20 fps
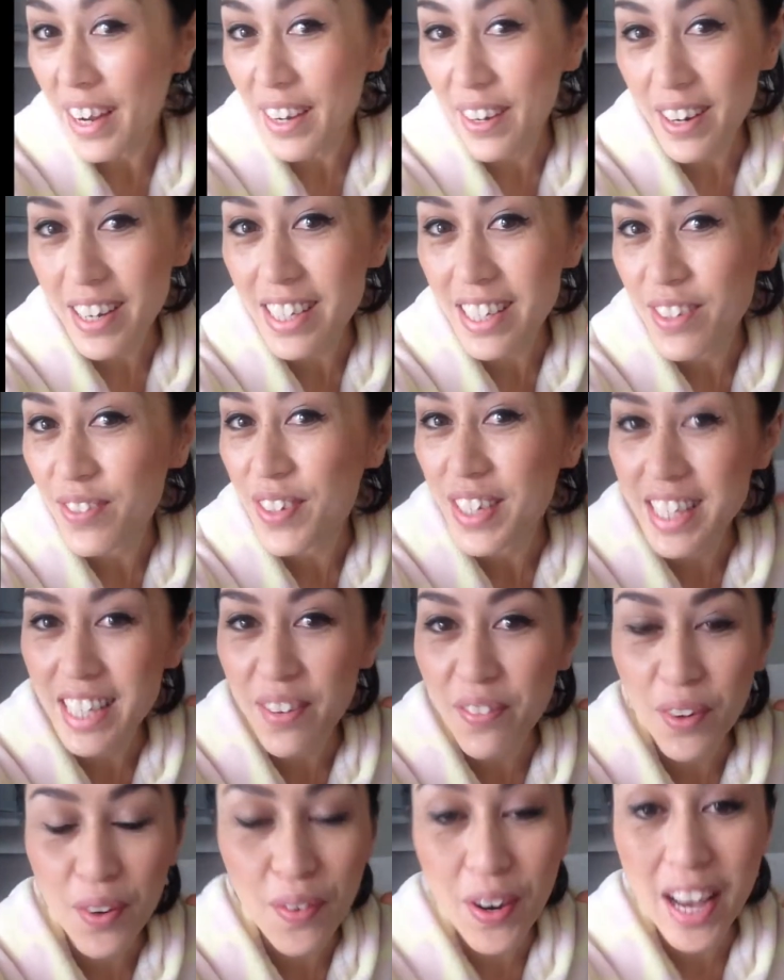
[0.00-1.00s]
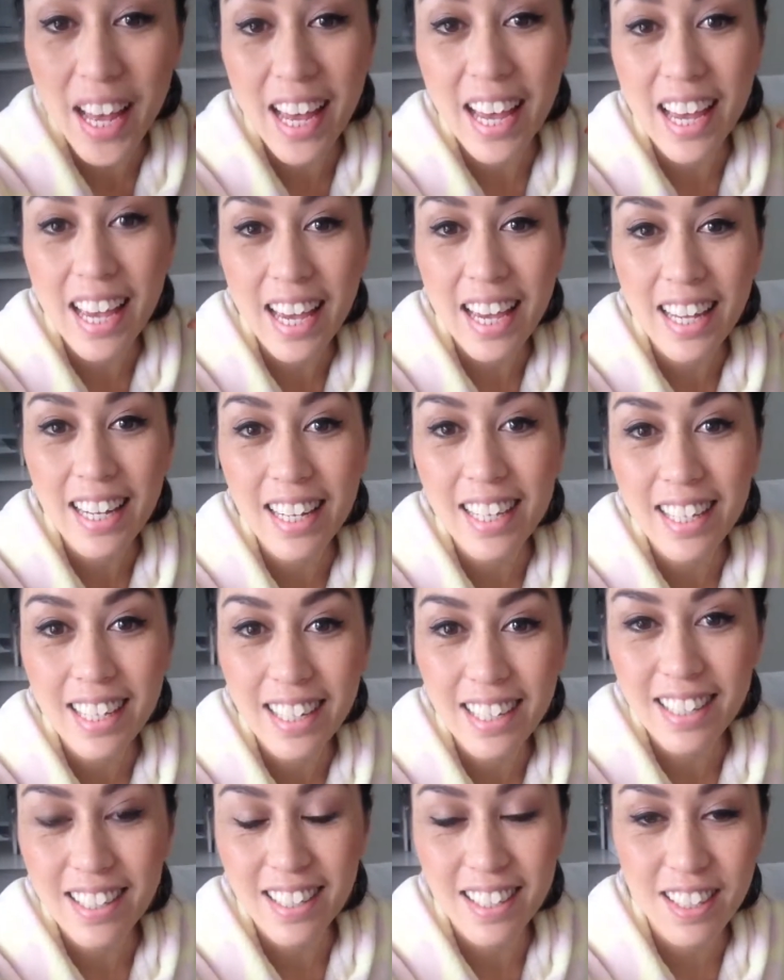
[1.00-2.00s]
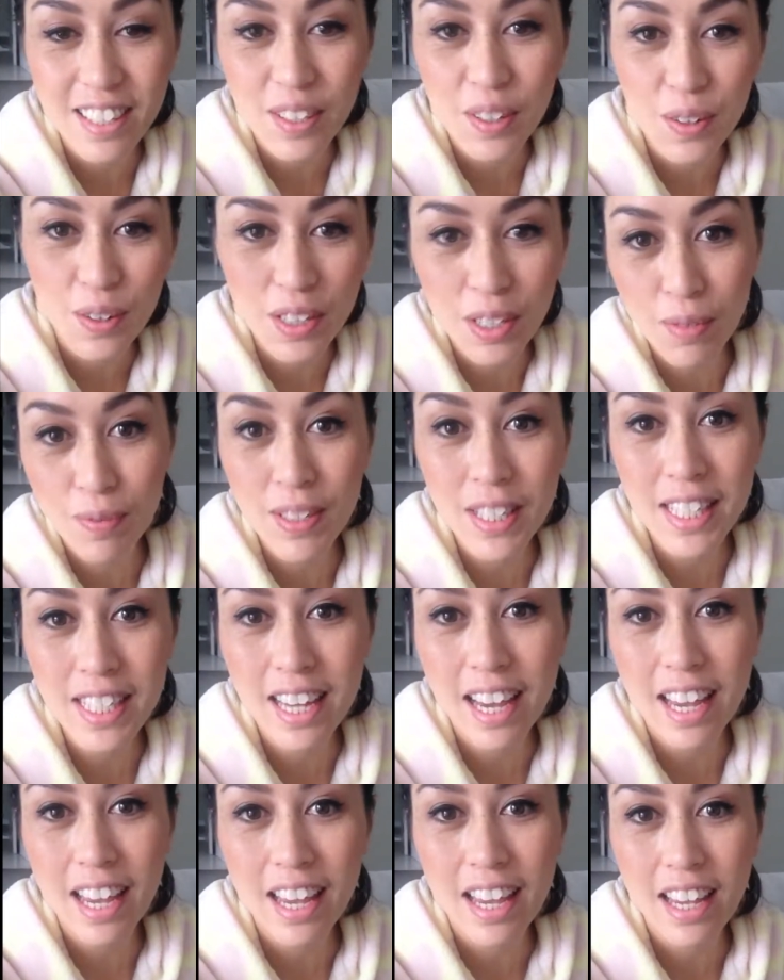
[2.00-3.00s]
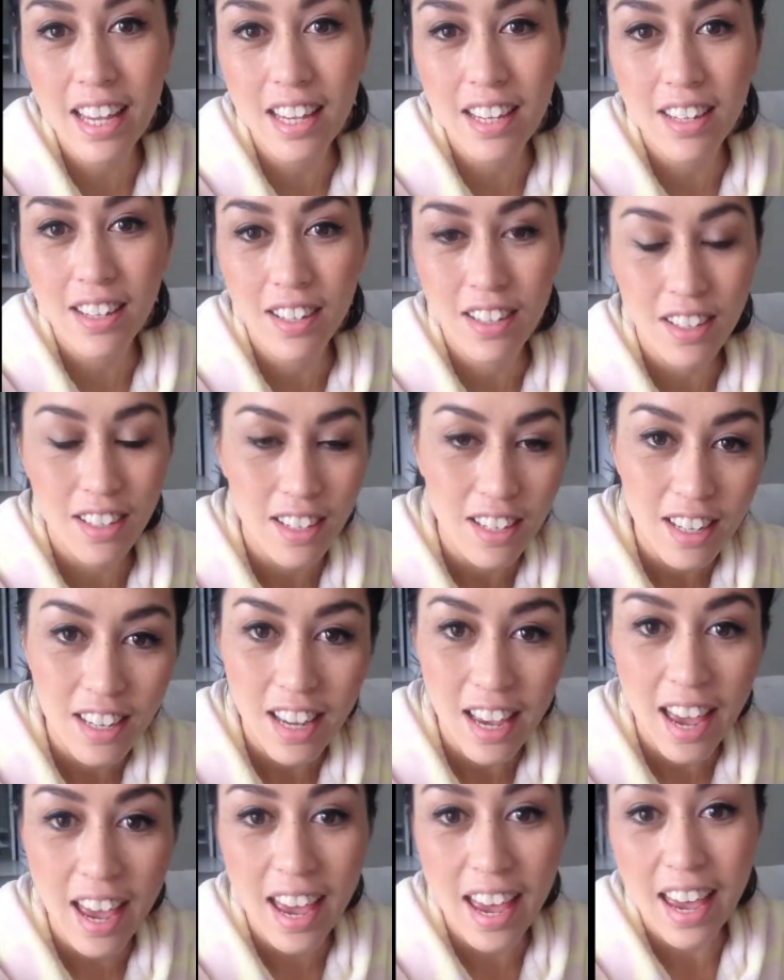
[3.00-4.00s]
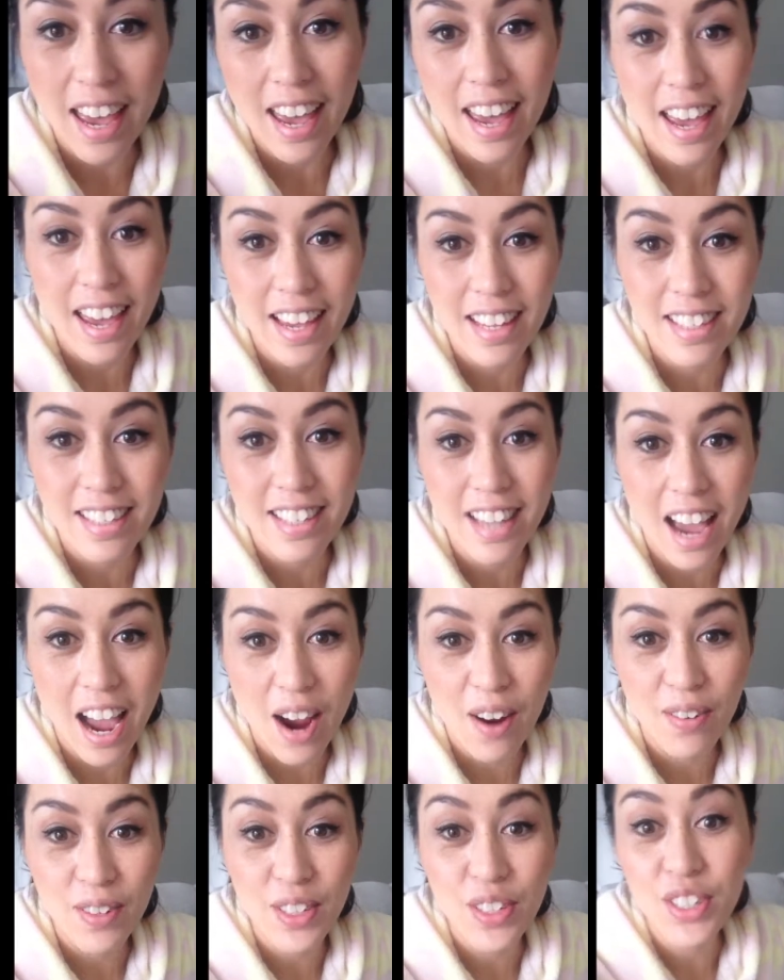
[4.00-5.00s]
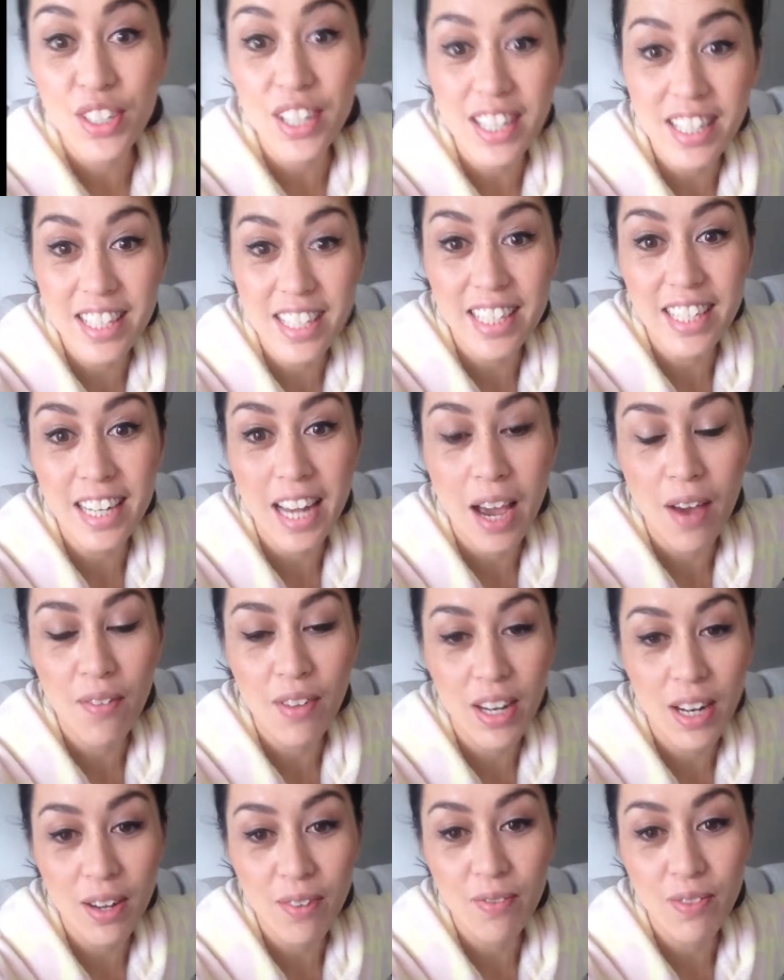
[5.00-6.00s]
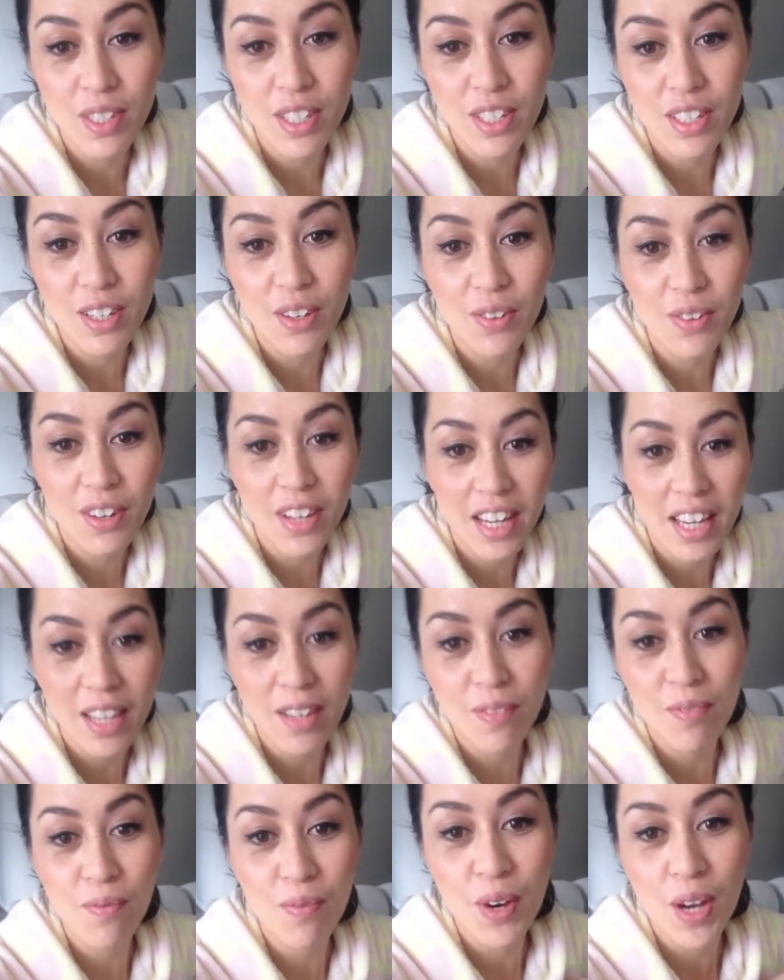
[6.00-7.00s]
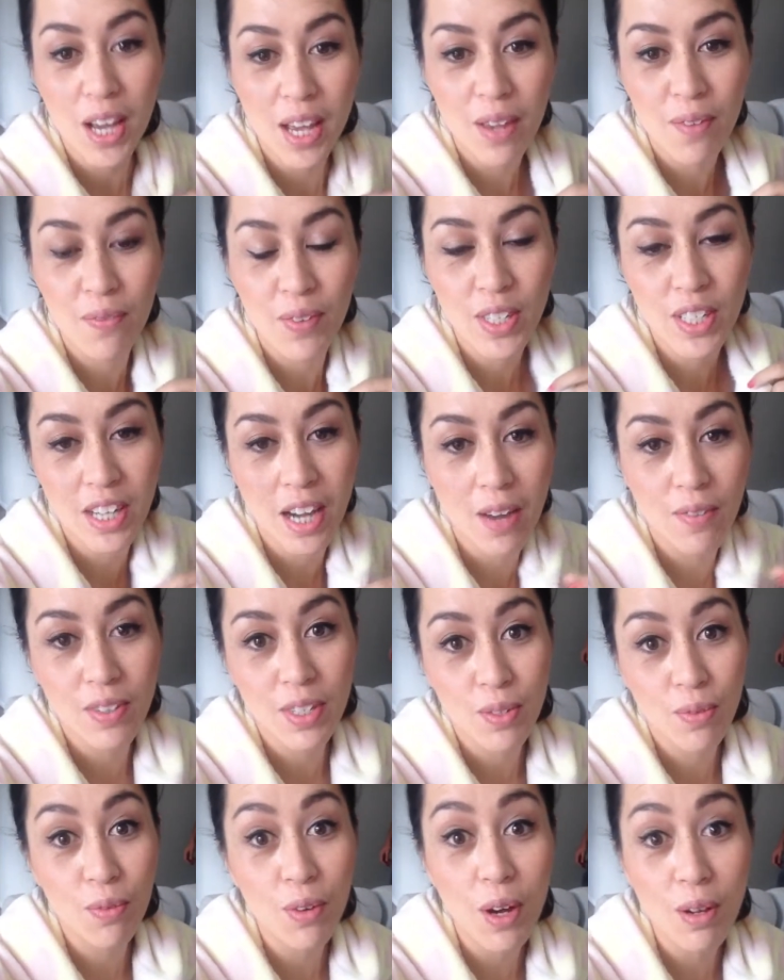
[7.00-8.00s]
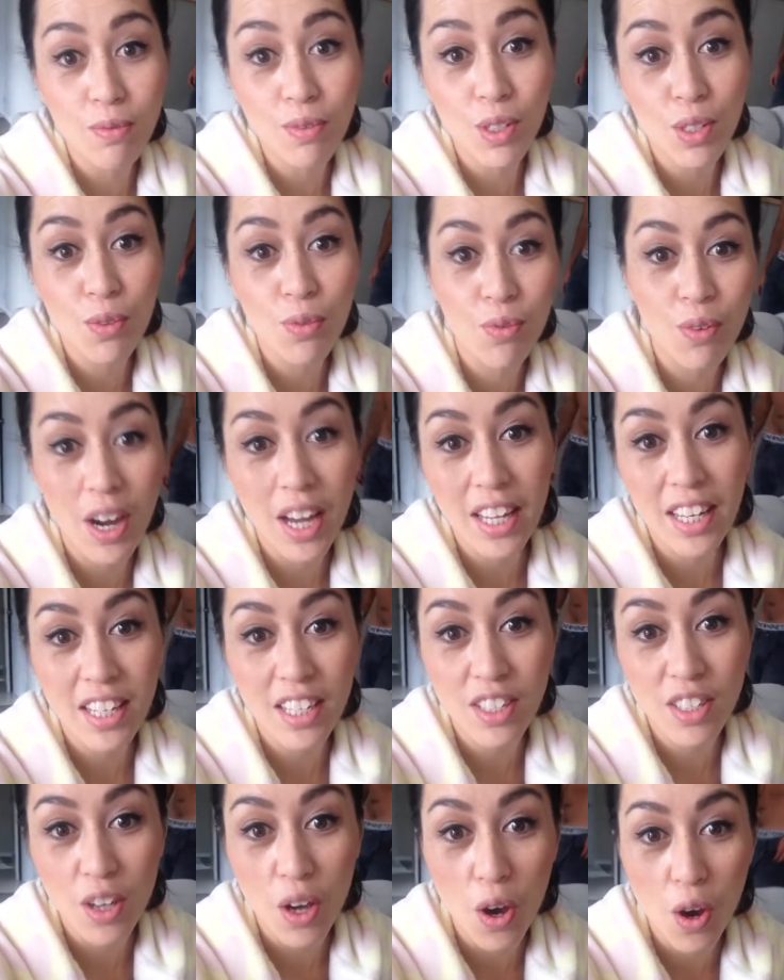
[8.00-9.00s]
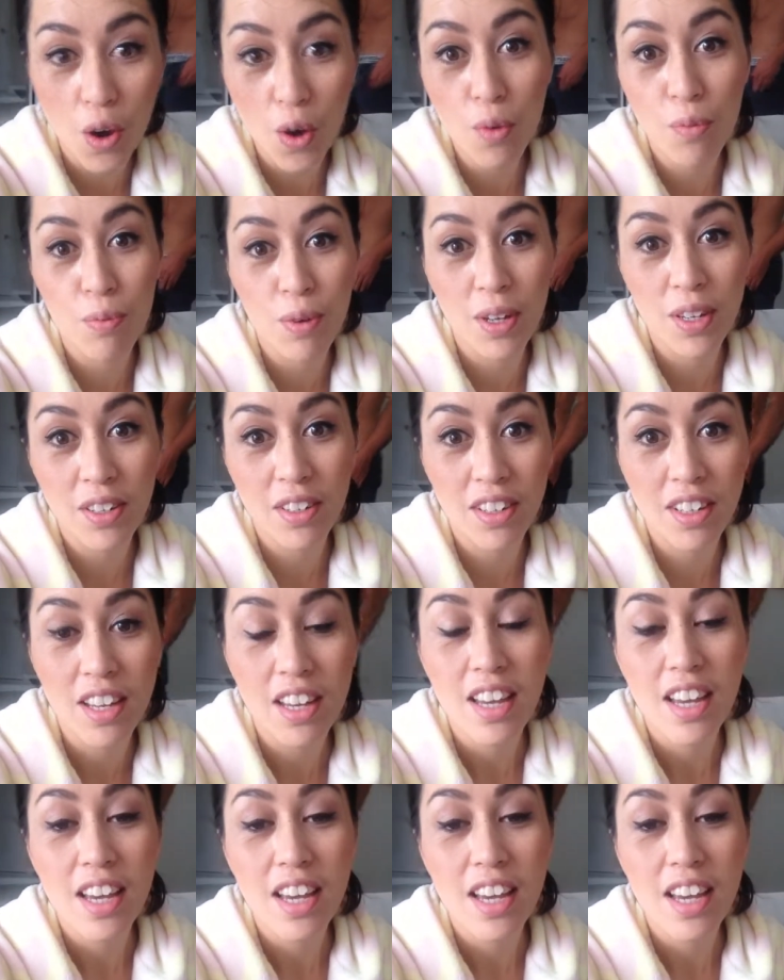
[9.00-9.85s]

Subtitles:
Christmas, everyone! It is Christmas Day, and Aaron's just getting up, and I'm still in my pajamas. I'm just waiting to open